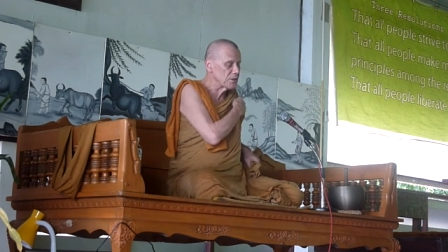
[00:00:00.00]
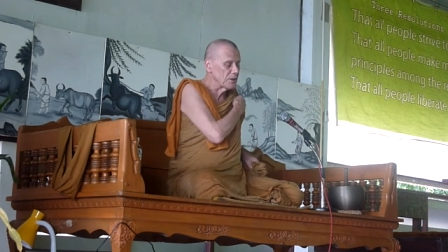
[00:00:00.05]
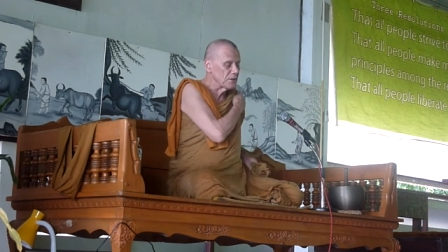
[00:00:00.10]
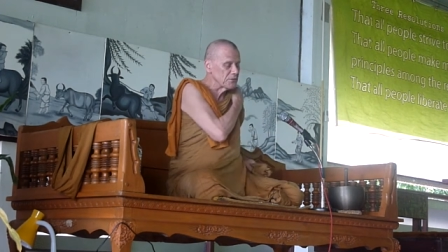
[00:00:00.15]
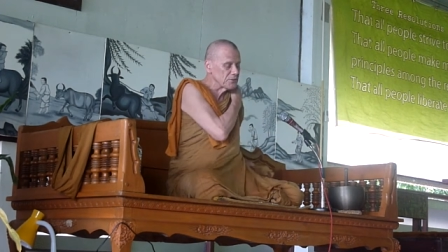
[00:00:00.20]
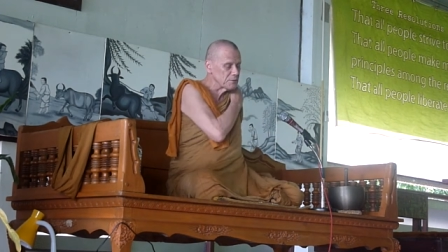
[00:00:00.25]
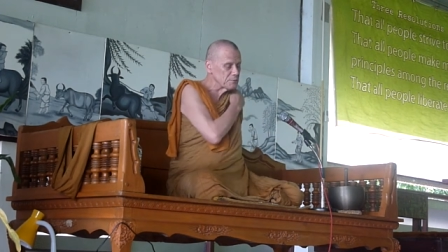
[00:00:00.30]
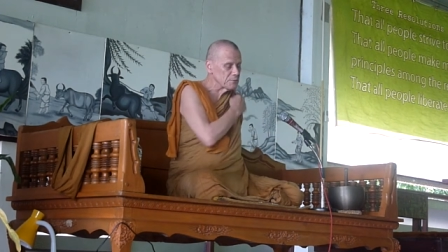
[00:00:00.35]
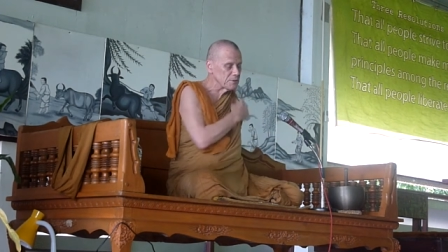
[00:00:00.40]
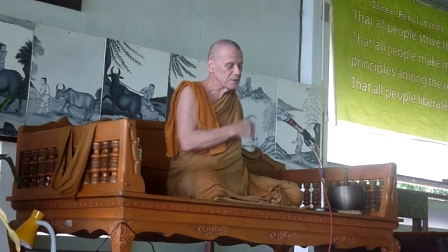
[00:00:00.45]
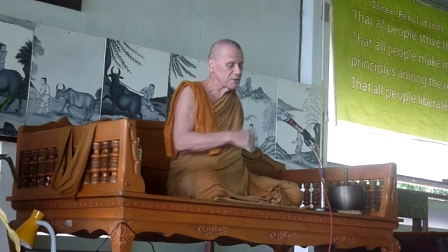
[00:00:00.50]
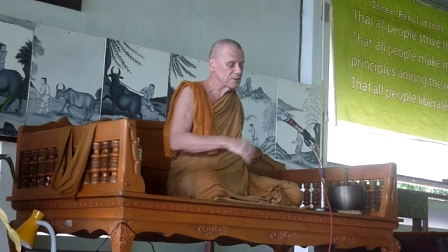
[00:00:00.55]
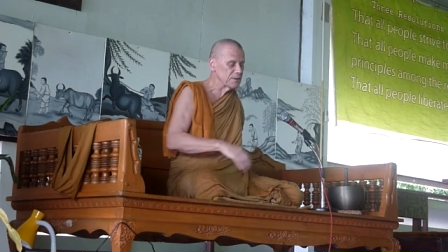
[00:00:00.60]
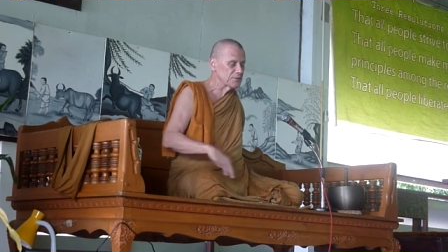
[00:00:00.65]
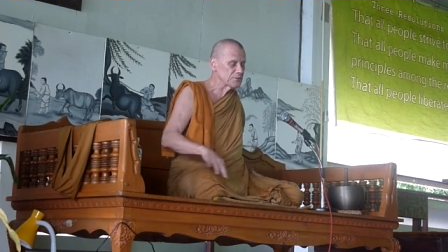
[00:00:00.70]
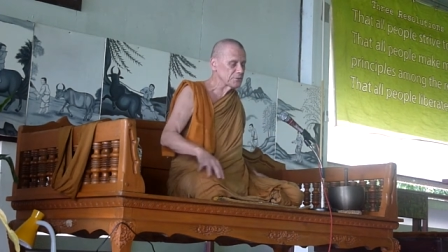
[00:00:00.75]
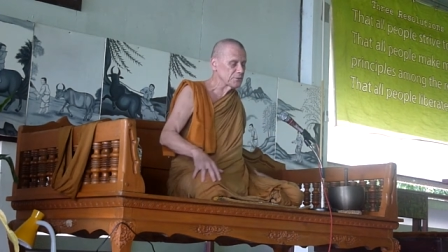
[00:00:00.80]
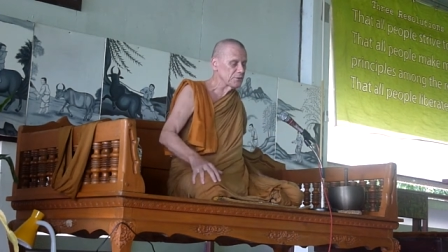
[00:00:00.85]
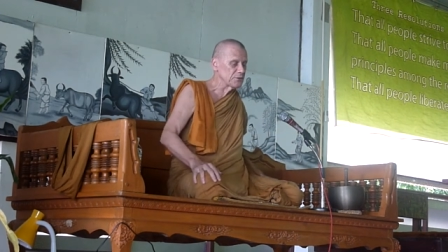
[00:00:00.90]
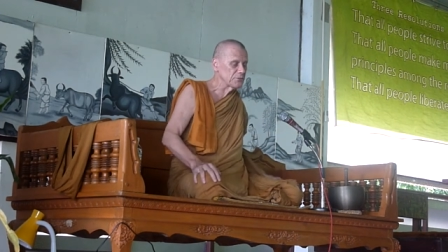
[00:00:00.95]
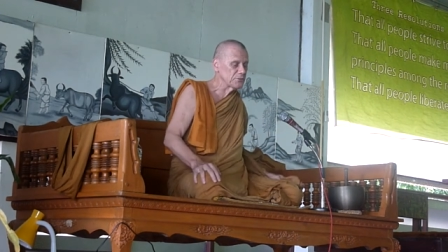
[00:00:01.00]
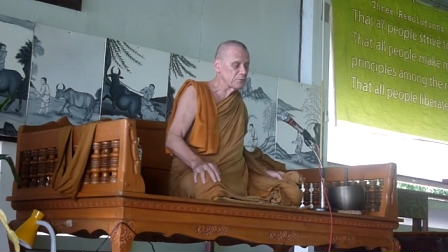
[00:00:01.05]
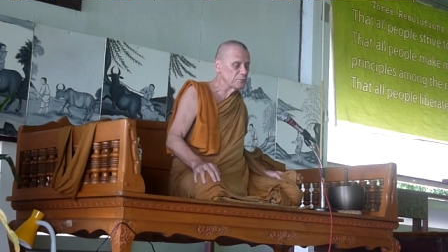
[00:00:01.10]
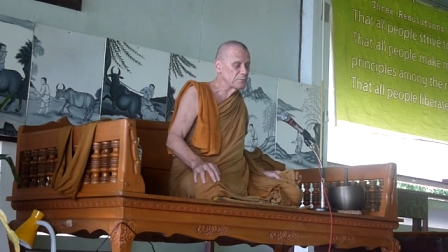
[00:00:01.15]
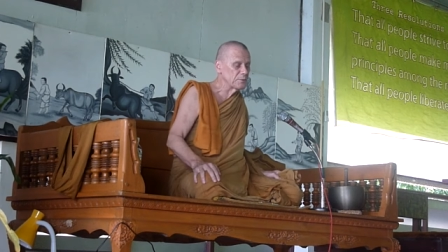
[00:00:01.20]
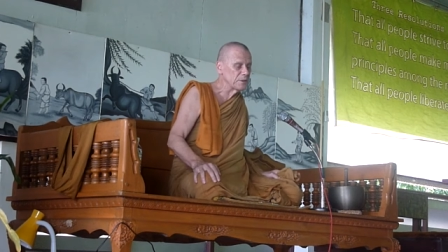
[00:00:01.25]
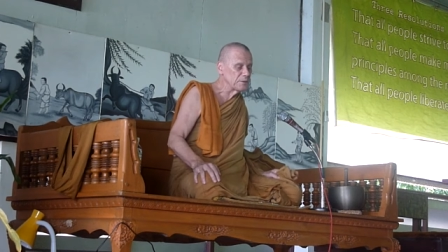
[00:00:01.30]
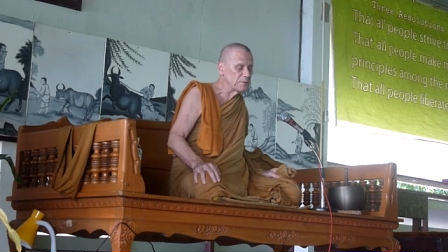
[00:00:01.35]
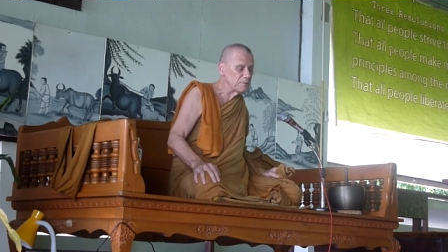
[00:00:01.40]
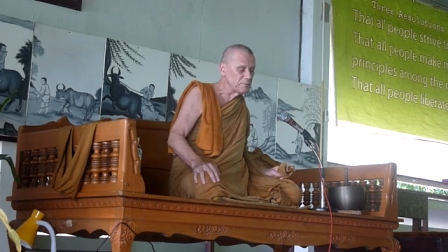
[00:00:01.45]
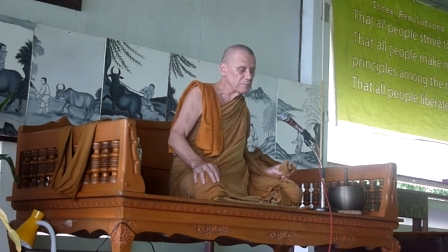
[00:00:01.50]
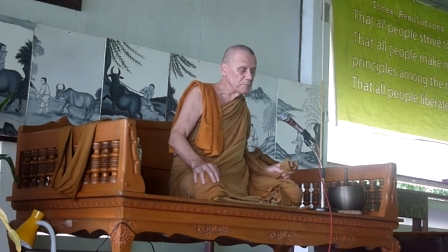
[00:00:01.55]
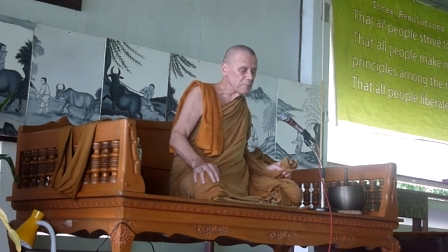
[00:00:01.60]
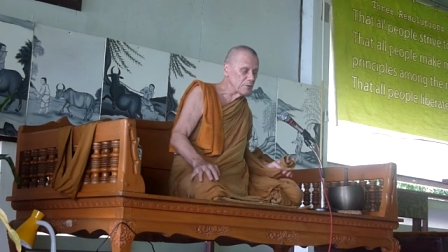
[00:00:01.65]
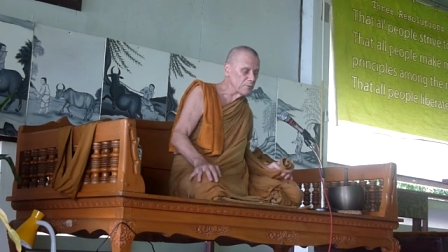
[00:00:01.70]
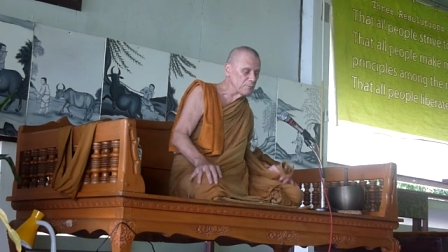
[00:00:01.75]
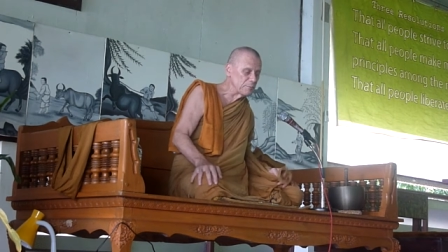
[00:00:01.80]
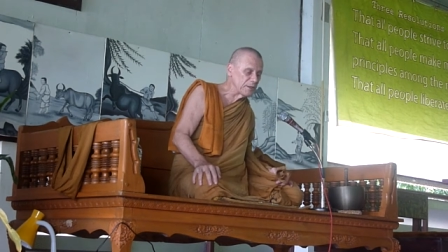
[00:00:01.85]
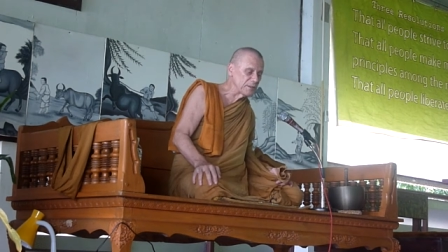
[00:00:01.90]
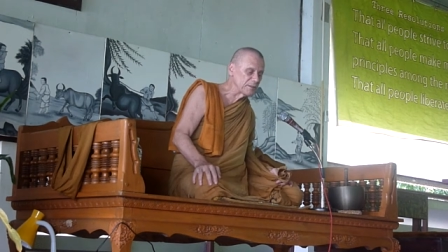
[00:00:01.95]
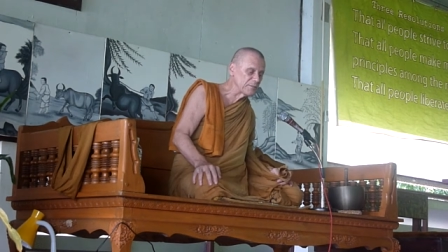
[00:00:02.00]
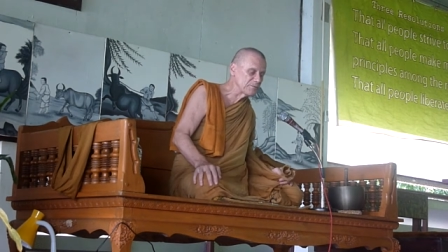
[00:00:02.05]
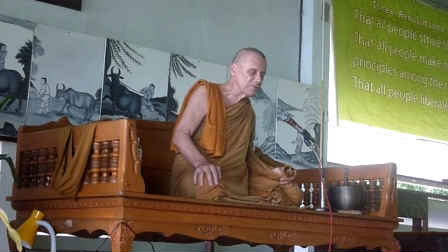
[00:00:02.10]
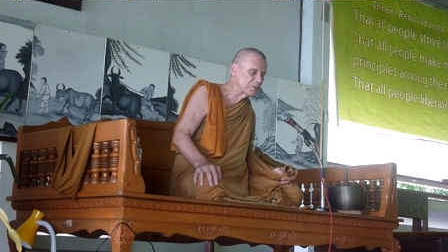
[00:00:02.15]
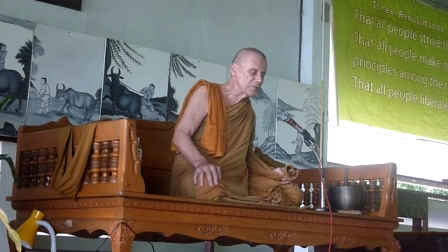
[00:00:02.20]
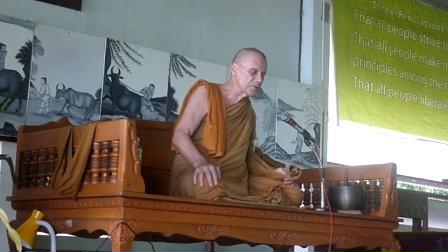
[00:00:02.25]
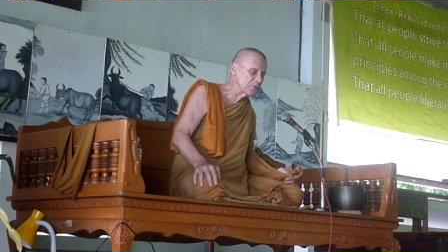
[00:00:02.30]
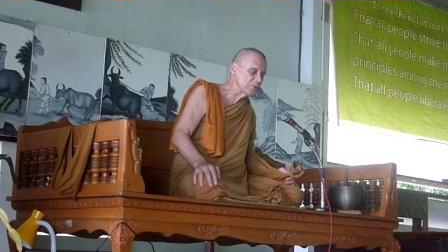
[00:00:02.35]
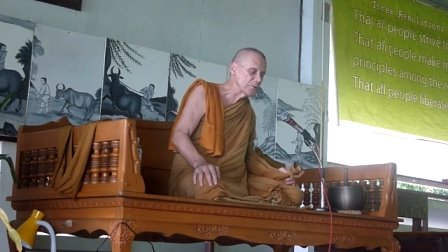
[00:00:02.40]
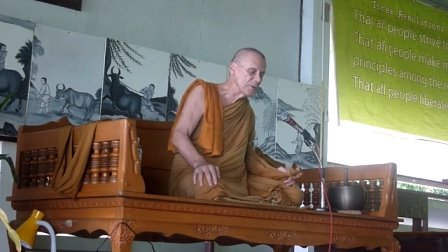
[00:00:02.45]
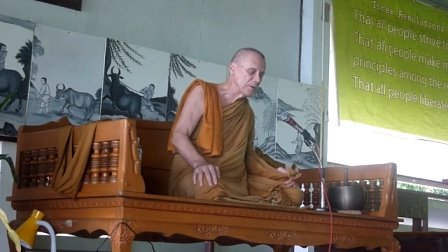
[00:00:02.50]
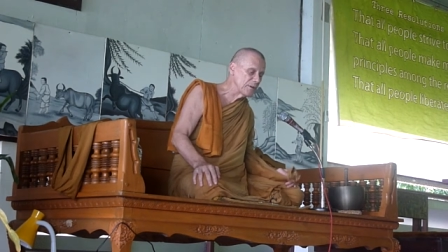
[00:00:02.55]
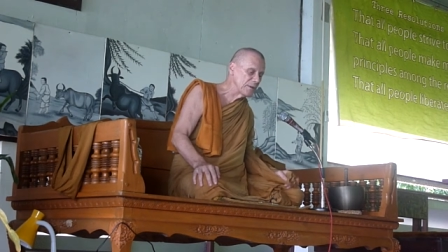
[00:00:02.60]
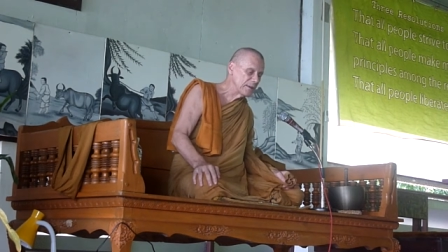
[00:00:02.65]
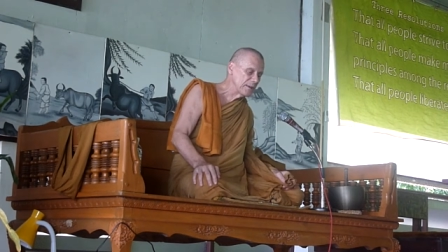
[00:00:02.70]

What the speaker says: ultimately is going to be more beneficial